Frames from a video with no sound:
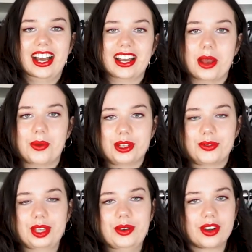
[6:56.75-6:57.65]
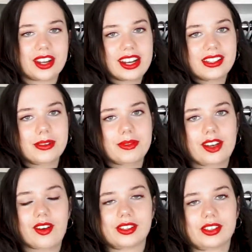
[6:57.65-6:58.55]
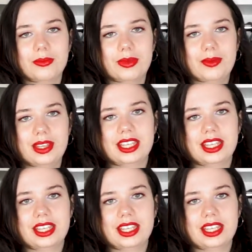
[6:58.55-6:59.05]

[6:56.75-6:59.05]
and I want to reorganize them and also maybe